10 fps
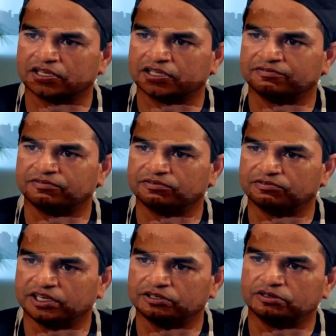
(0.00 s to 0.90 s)
a
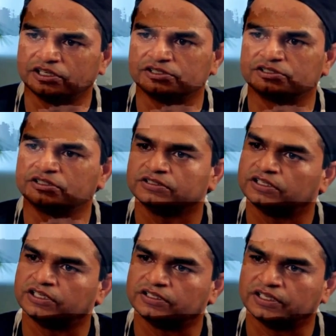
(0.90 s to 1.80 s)
very good answer.
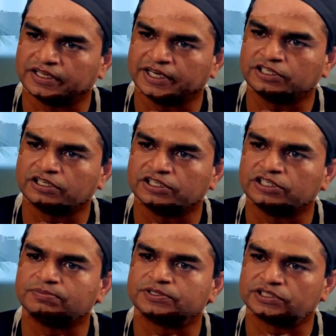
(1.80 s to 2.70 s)
They get
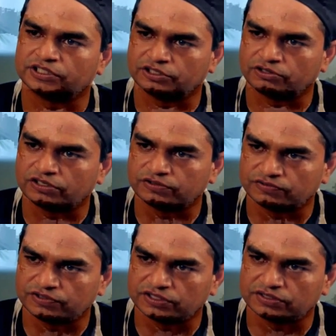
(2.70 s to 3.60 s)
100% cure out
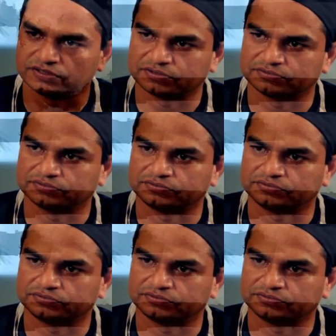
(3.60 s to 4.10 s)
of this.